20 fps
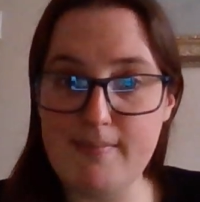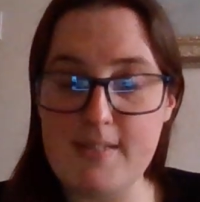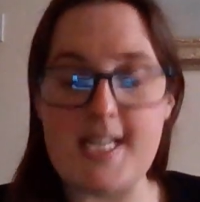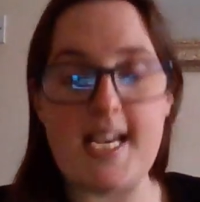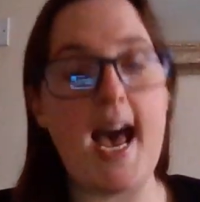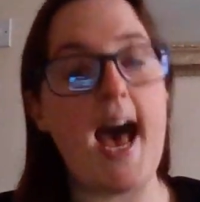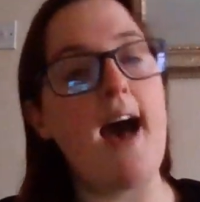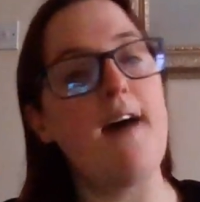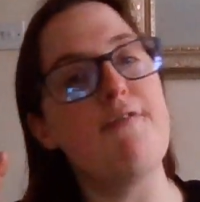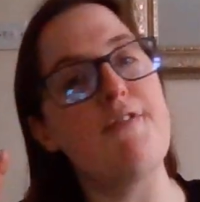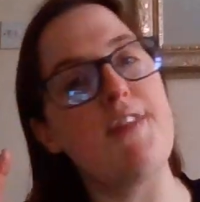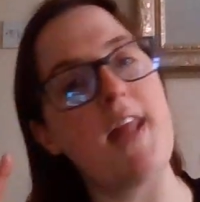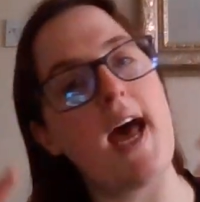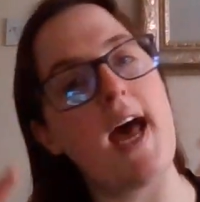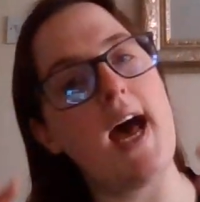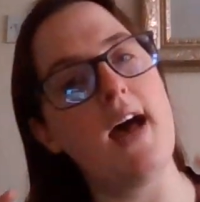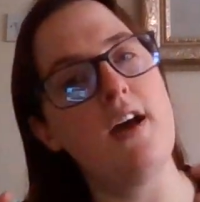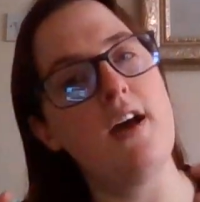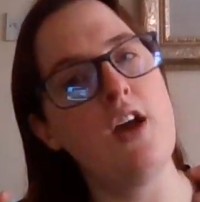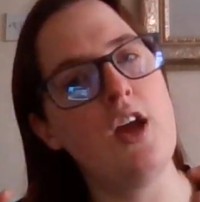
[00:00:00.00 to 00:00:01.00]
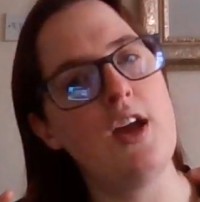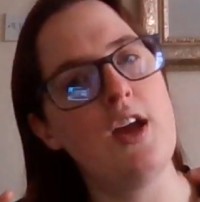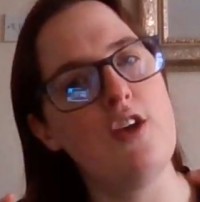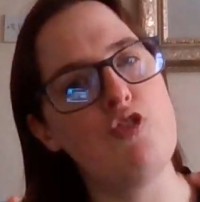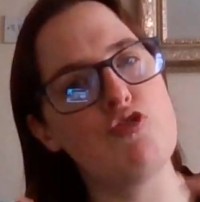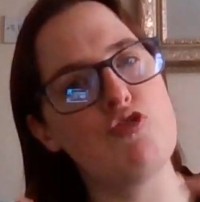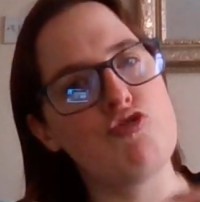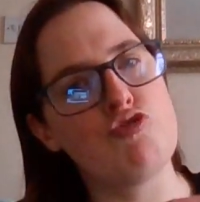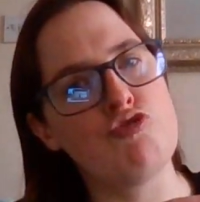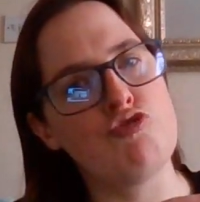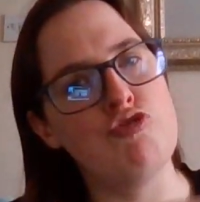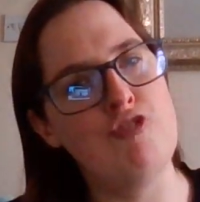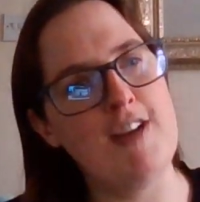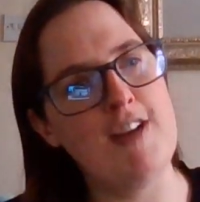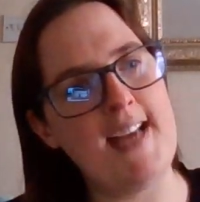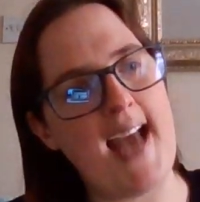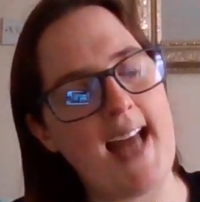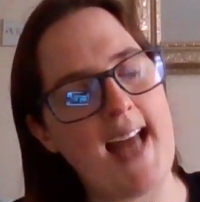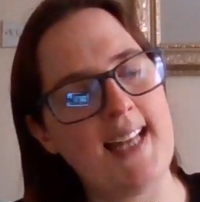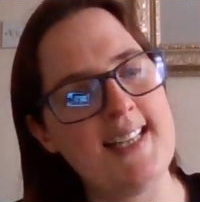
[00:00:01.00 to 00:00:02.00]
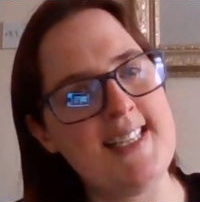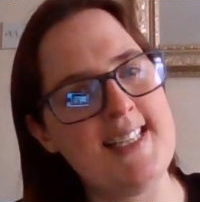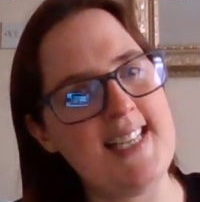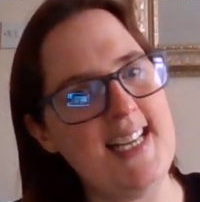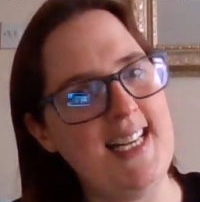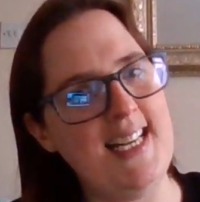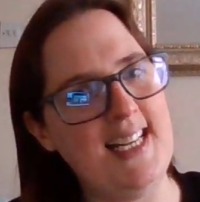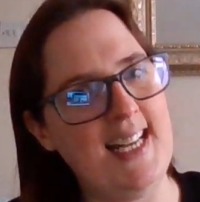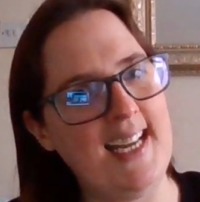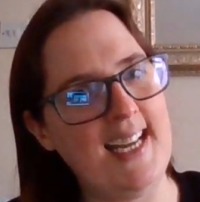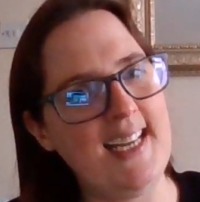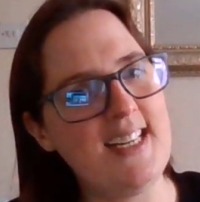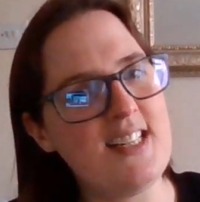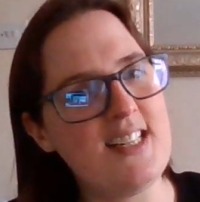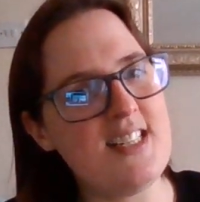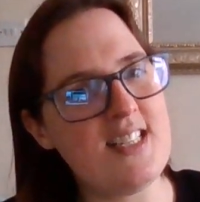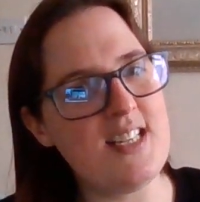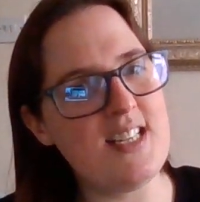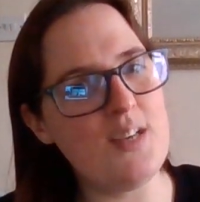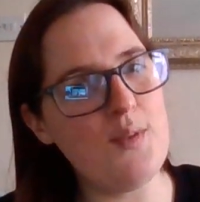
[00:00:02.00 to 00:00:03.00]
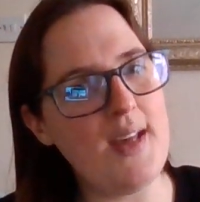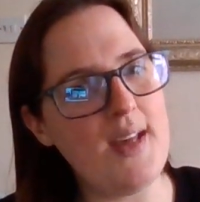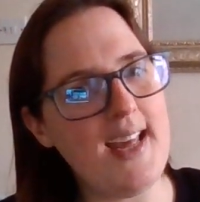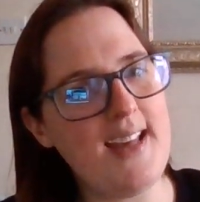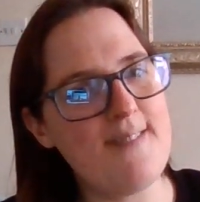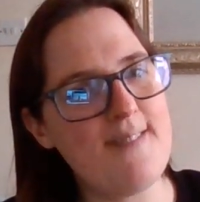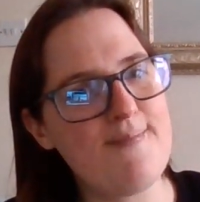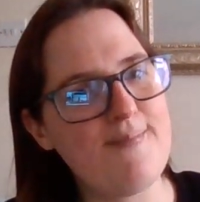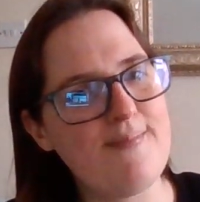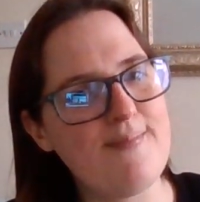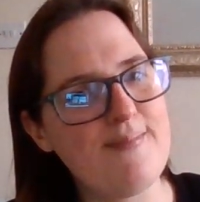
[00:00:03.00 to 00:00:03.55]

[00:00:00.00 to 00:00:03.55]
to have that reality link to it,